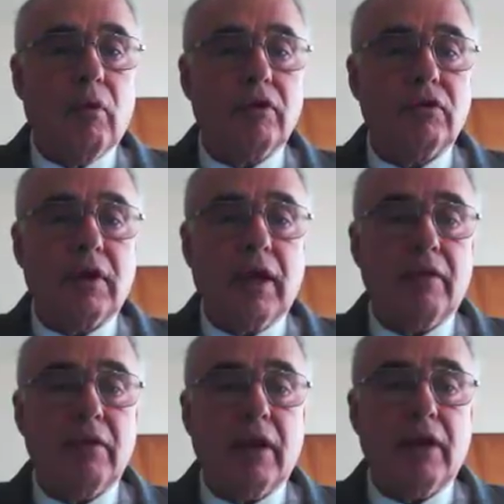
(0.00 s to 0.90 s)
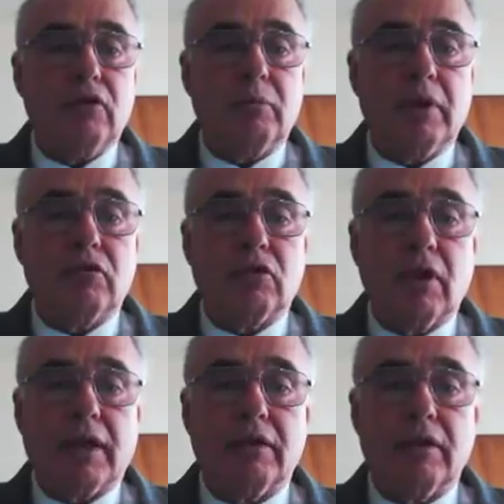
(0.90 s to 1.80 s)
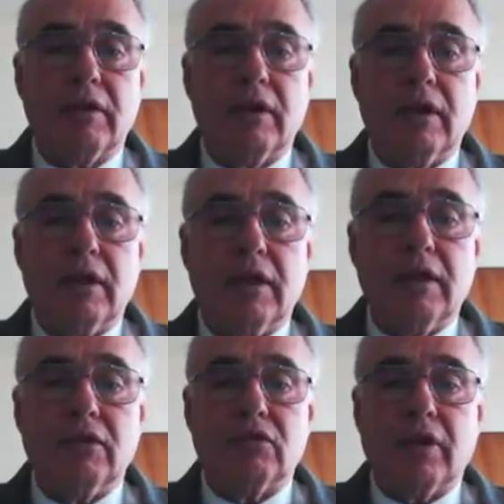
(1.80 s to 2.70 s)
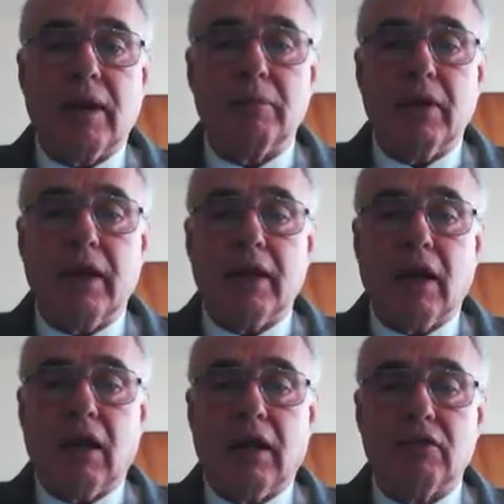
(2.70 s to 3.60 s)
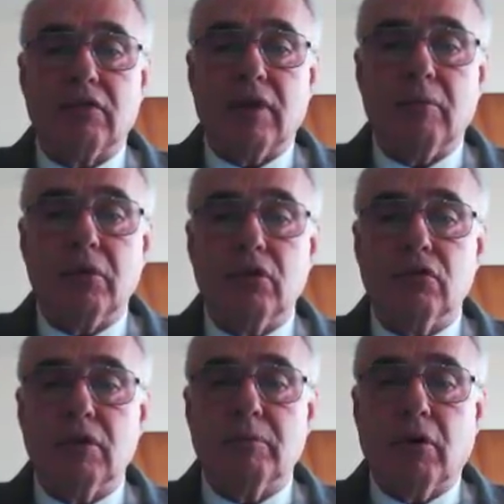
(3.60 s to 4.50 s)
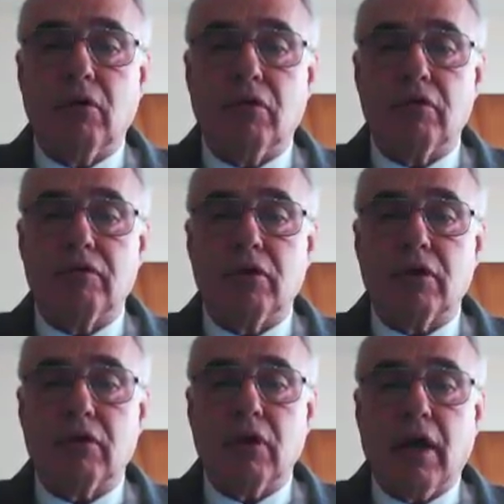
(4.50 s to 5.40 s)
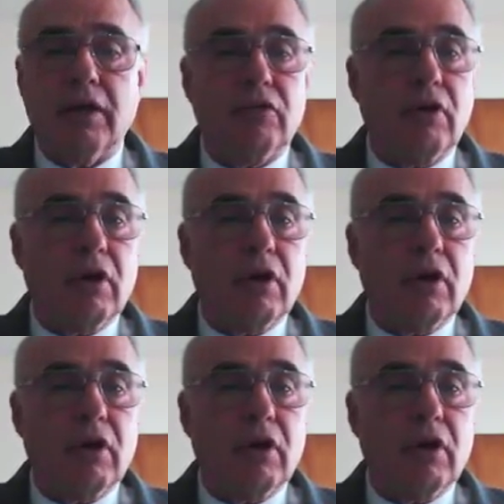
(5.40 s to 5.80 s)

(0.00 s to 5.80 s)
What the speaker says: Once a candidate has been selected, it is time to analyze them using both the vertical line